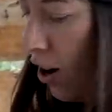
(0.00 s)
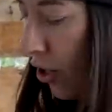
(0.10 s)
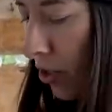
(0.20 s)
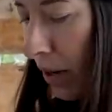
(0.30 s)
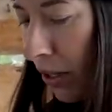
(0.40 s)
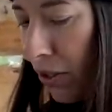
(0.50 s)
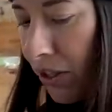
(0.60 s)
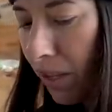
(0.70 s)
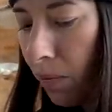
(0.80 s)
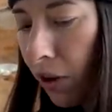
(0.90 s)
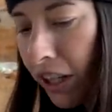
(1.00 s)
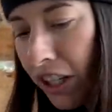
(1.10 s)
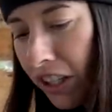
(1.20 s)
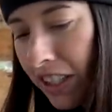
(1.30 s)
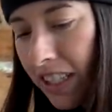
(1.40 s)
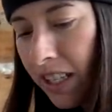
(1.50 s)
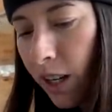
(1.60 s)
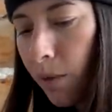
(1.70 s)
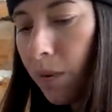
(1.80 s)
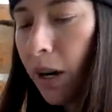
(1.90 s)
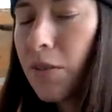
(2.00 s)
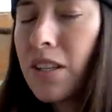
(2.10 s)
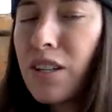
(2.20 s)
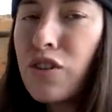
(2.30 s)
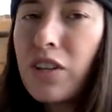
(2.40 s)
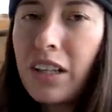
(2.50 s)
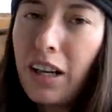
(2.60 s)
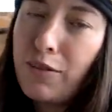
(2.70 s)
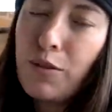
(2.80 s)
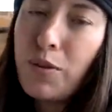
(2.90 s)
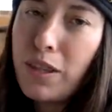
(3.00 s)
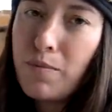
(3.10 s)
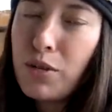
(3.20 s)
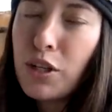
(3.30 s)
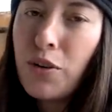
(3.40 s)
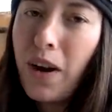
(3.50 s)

Our tomatoes did pretty good this year, but I was a little neglectful with them too.